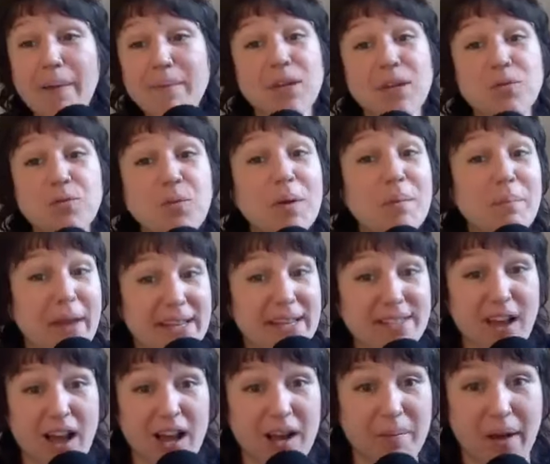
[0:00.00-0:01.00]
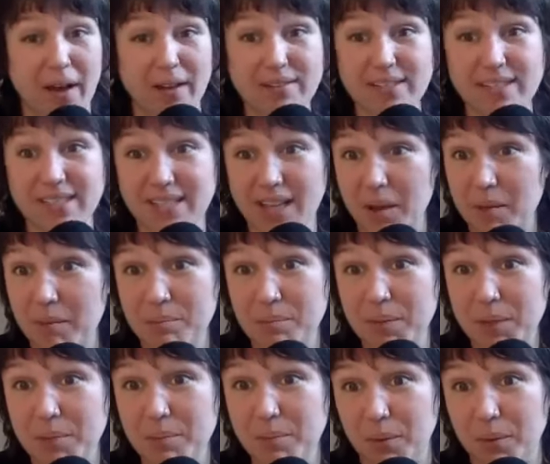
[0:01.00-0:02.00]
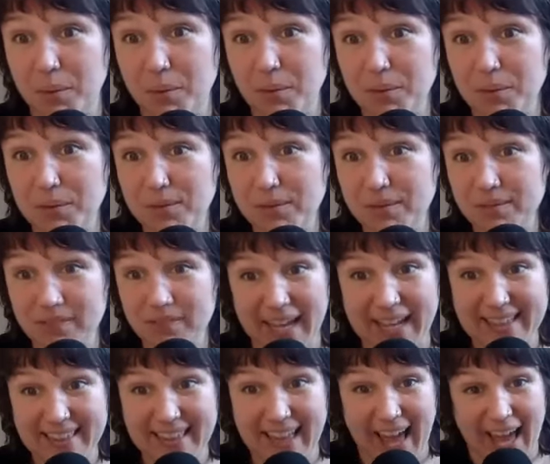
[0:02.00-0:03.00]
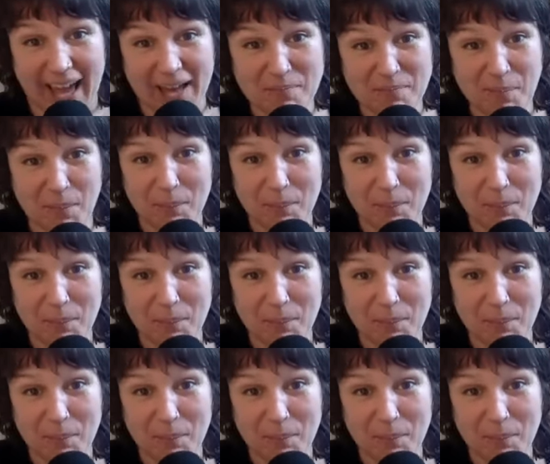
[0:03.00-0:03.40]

I mean, we may talk about some people like that,